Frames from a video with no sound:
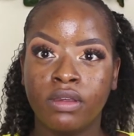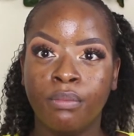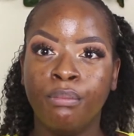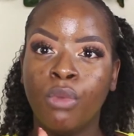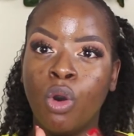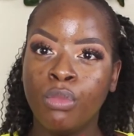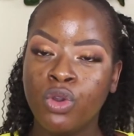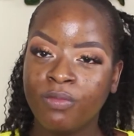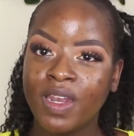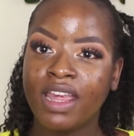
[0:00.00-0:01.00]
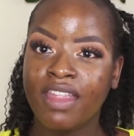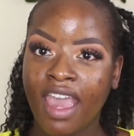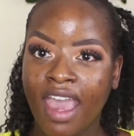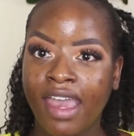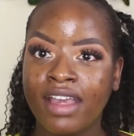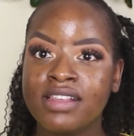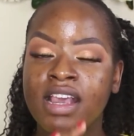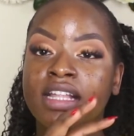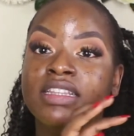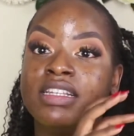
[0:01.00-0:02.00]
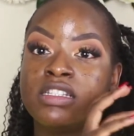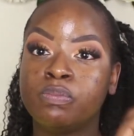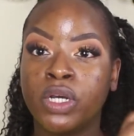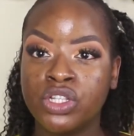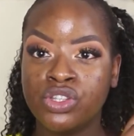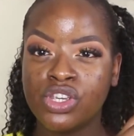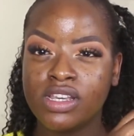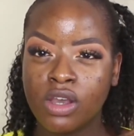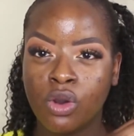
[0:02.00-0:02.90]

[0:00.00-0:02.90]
more movement in their hairs, the sponge